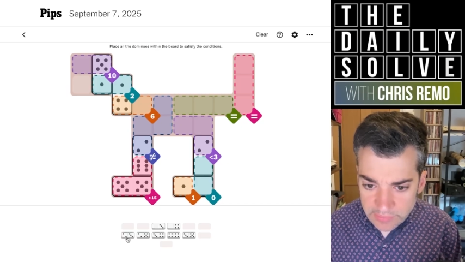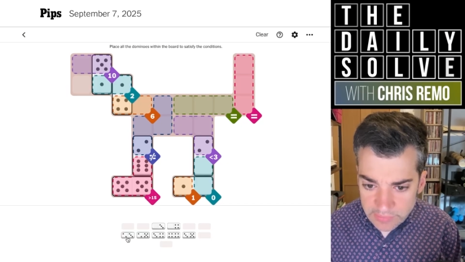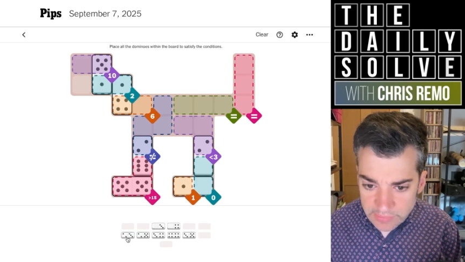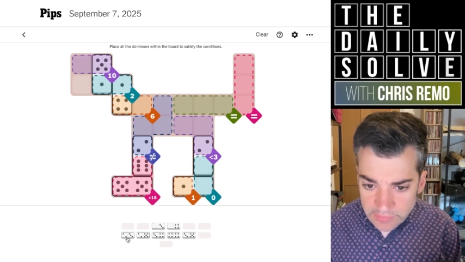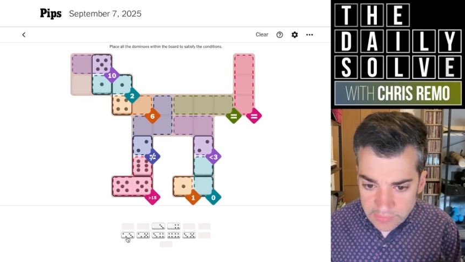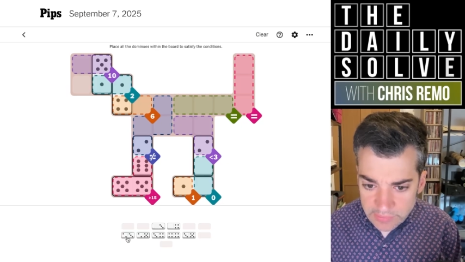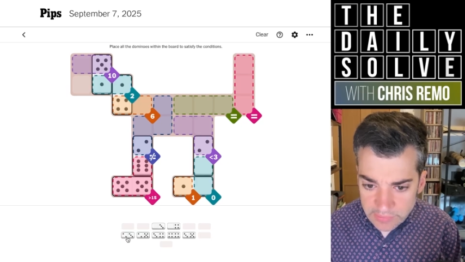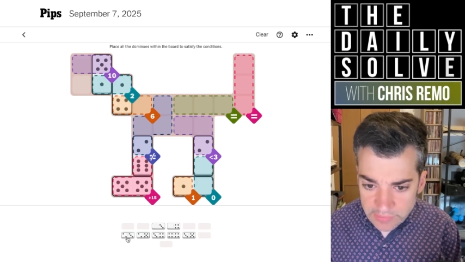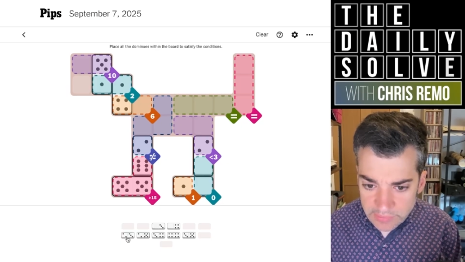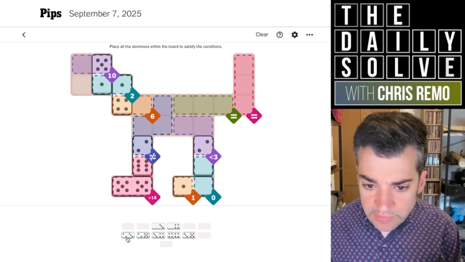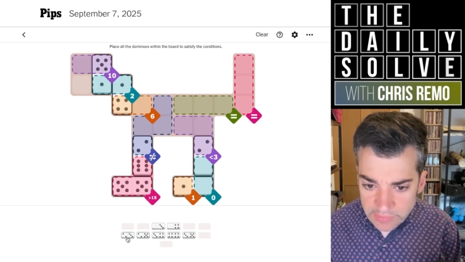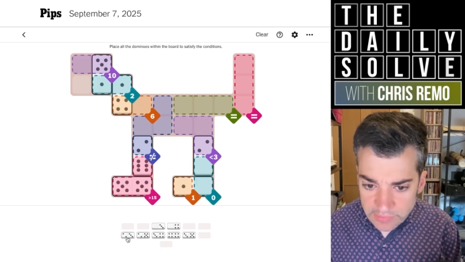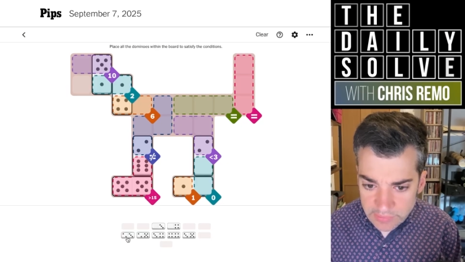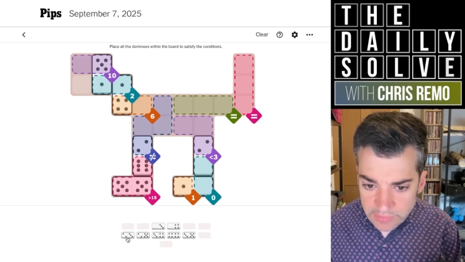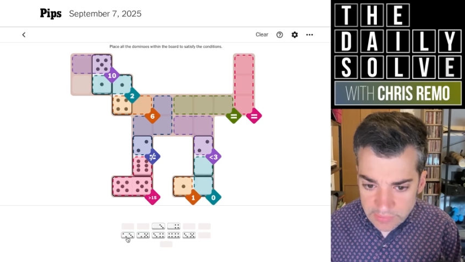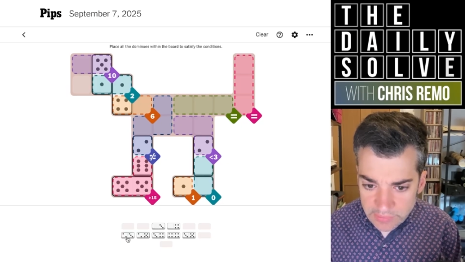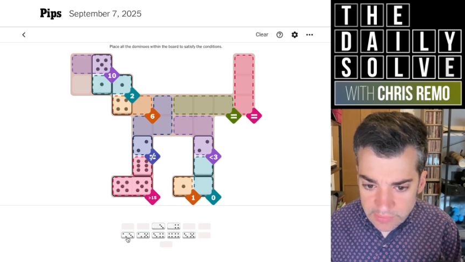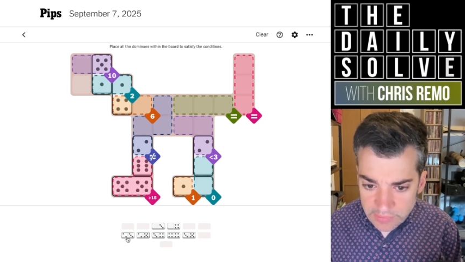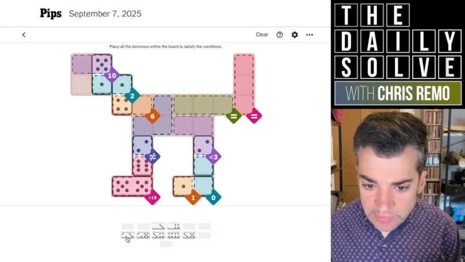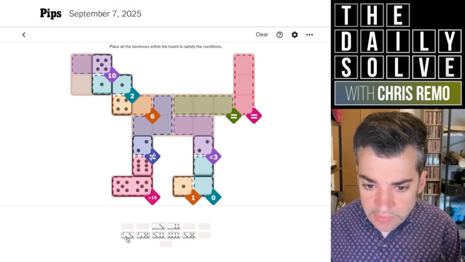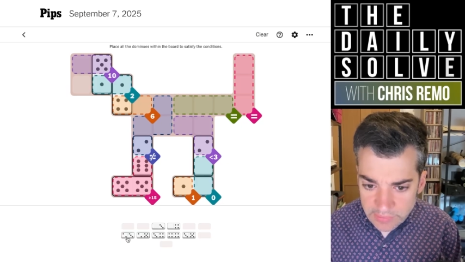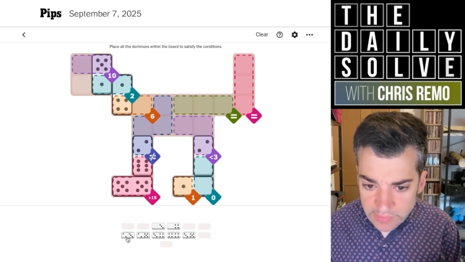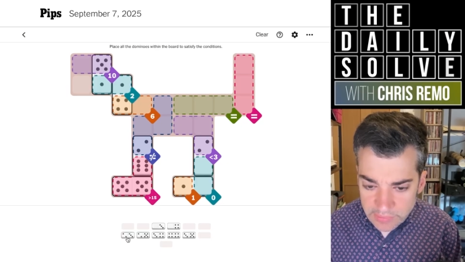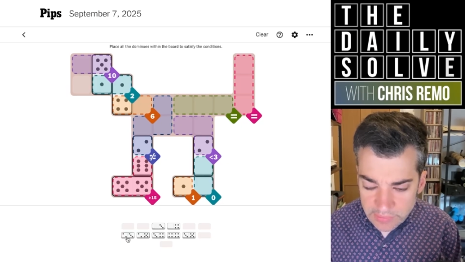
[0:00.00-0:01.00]

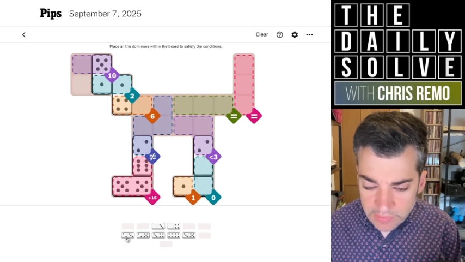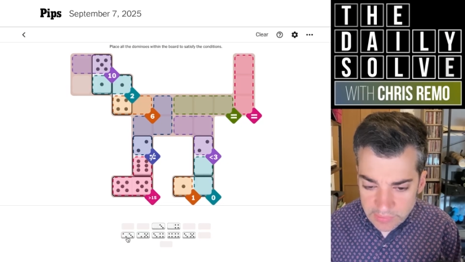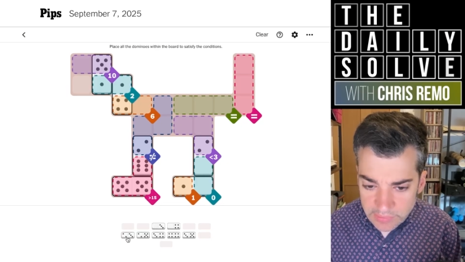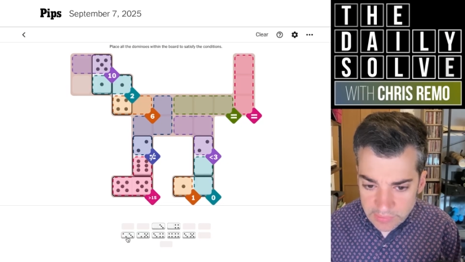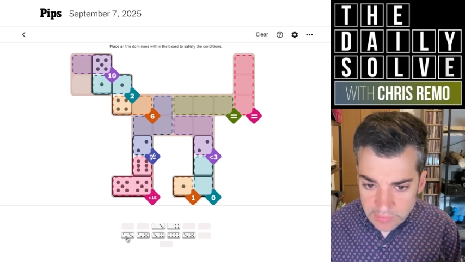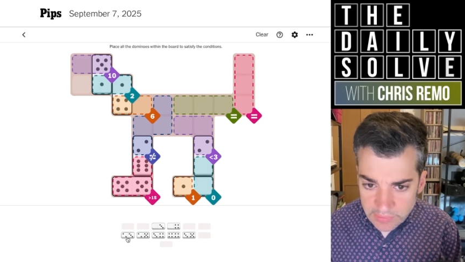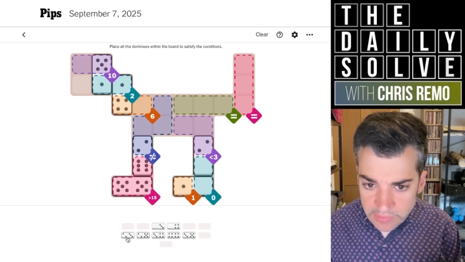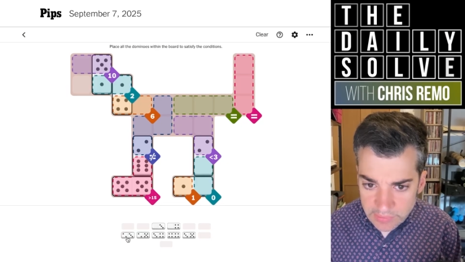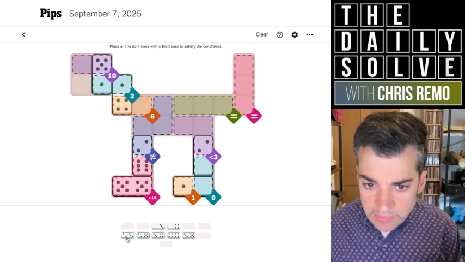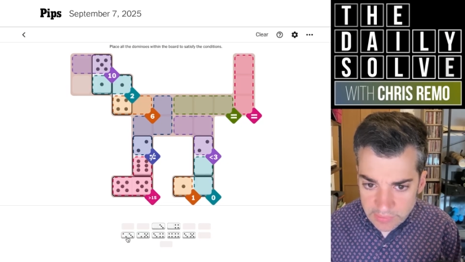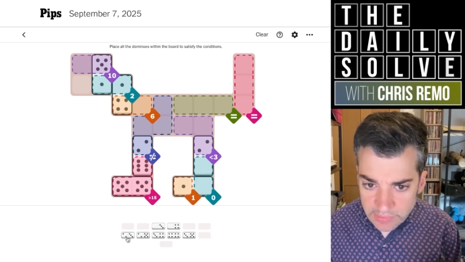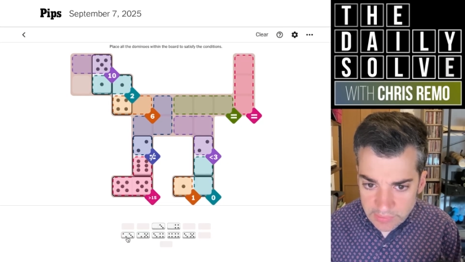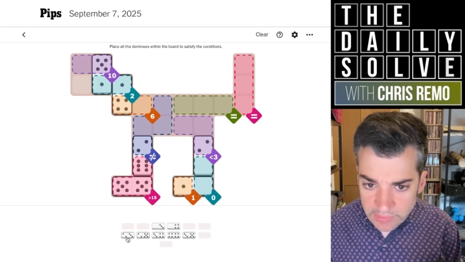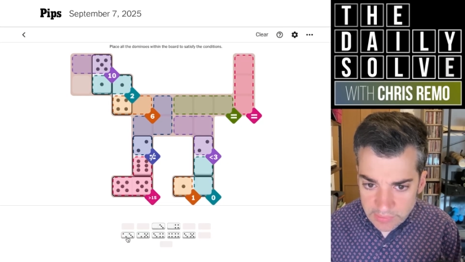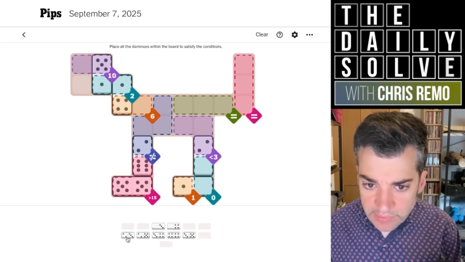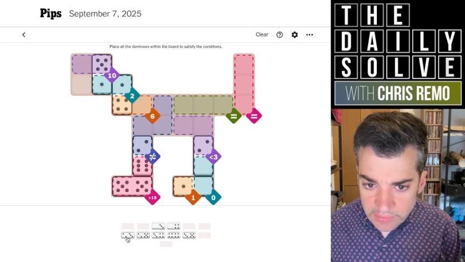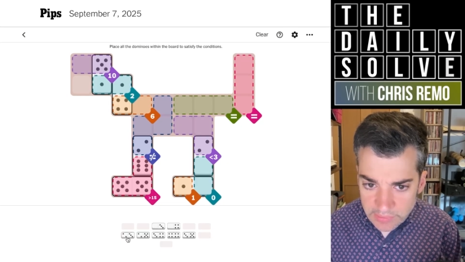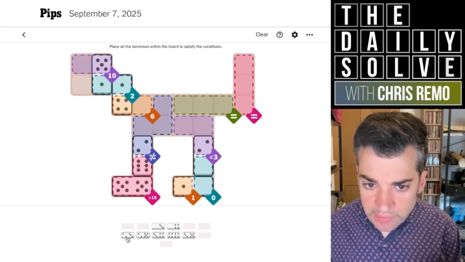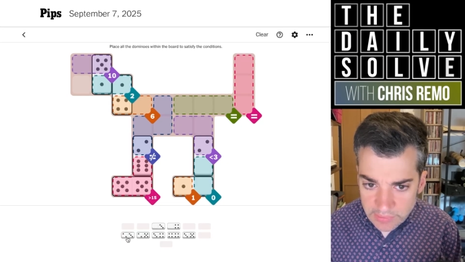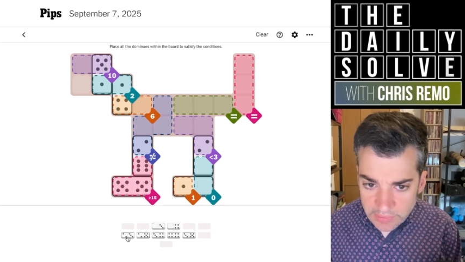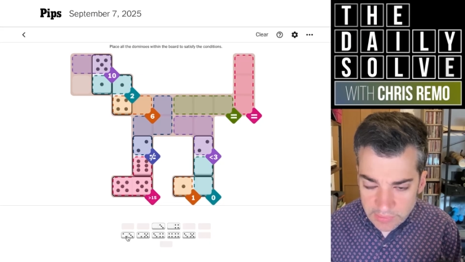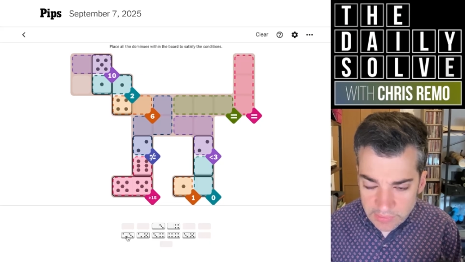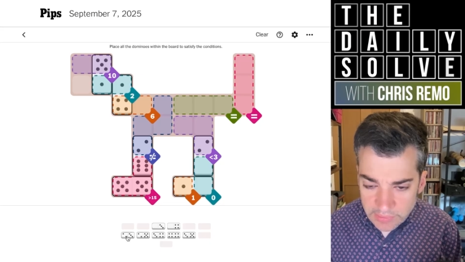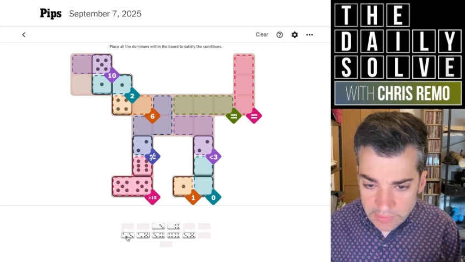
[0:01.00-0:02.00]
(silence)